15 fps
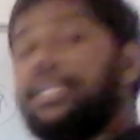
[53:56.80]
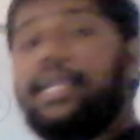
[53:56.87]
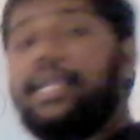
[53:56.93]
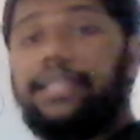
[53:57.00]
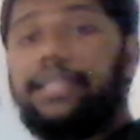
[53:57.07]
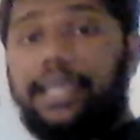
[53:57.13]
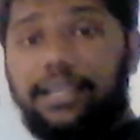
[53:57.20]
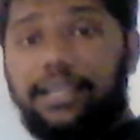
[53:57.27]

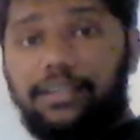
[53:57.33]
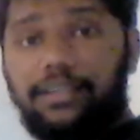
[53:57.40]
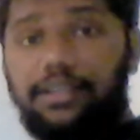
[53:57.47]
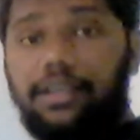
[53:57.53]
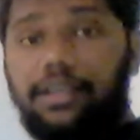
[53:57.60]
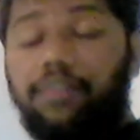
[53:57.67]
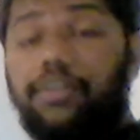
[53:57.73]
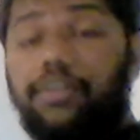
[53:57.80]
at the end,
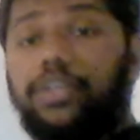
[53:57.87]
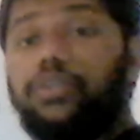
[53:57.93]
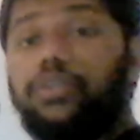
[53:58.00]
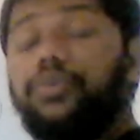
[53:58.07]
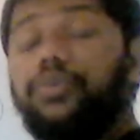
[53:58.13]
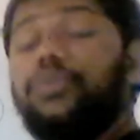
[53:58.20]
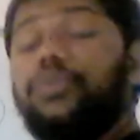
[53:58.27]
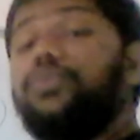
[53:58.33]
when
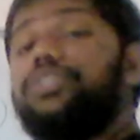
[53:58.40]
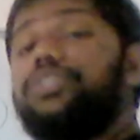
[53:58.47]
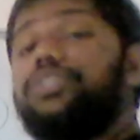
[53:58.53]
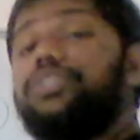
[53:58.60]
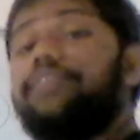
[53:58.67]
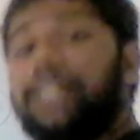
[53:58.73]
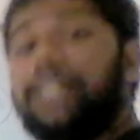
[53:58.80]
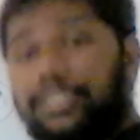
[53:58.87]
you do
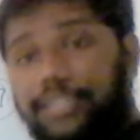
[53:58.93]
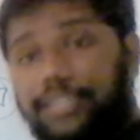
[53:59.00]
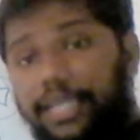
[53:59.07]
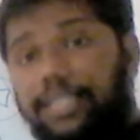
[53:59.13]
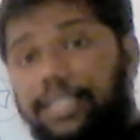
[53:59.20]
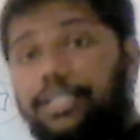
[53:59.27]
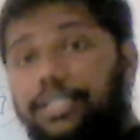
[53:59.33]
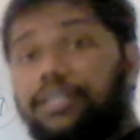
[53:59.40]
several
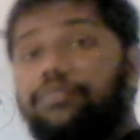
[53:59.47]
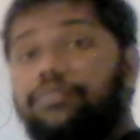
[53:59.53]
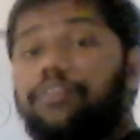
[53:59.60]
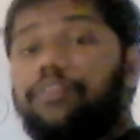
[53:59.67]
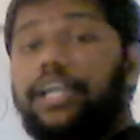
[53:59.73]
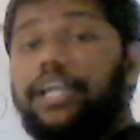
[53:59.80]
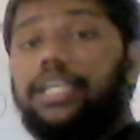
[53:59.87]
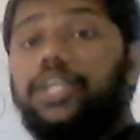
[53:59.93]
cycles,
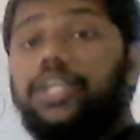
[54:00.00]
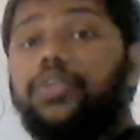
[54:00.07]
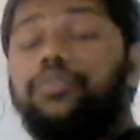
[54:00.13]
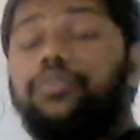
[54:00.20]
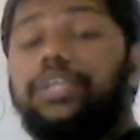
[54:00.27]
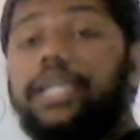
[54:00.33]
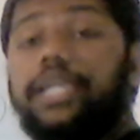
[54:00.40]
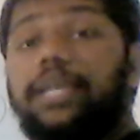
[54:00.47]
finally you
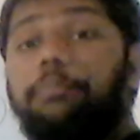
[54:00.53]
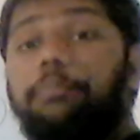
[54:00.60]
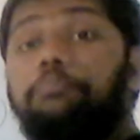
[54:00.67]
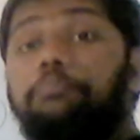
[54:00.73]
will get